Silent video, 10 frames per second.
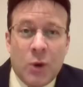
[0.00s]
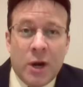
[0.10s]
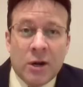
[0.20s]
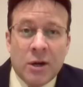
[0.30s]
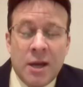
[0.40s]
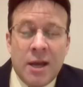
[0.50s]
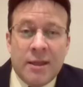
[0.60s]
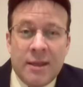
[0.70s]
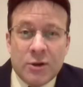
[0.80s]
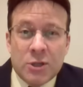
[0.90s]
where
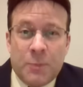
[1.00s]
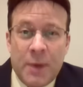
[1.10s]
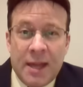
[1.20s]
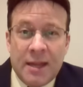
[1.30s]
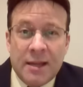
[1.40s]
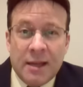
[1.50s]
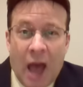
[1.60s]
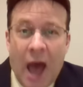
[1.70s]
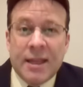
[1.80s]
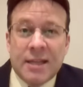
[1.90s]
there has been
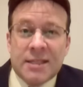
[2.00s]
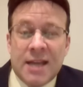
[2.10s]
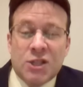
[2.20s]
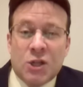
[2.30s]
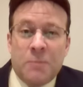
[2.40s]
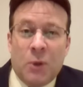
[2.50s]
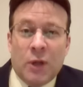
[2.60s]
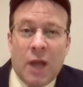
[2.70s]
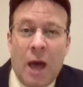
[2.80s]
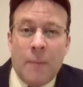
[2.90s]
condensation
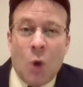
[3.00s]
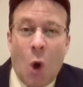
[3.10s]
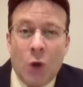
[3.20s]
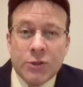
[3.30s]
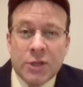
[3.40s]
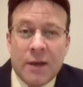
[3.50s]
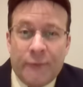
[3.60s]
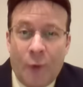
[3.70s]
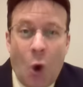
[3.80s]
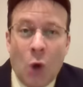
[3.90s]
building up,
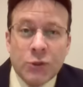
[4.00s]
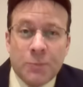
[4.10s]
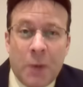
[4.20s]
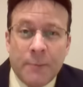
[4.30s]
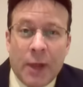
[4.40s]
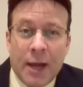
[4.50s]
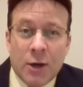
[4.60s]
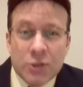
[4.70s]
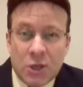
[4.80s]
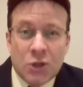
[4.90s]
causing falls by
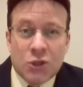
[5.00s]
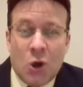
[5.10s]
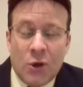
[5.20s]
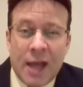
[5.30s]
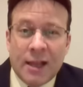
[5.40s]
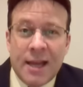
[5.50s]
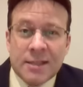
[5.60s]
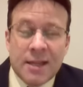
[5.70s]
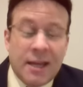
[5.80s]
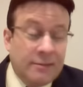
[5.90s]
players. And you saw that
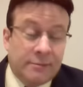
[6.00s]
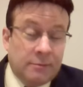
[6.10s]
last night.